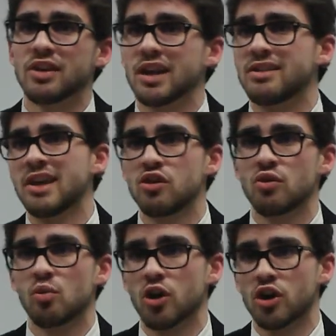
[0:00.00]
to continue
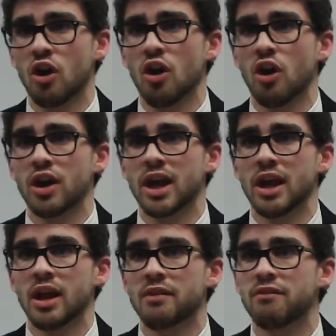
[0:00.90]
to work hard
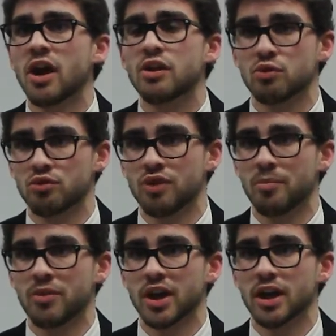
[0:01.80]
and fight through
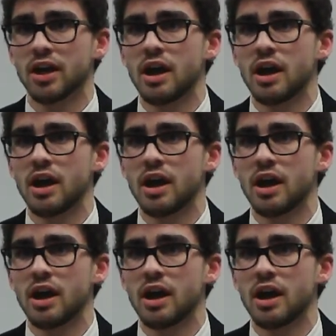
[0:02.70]
something,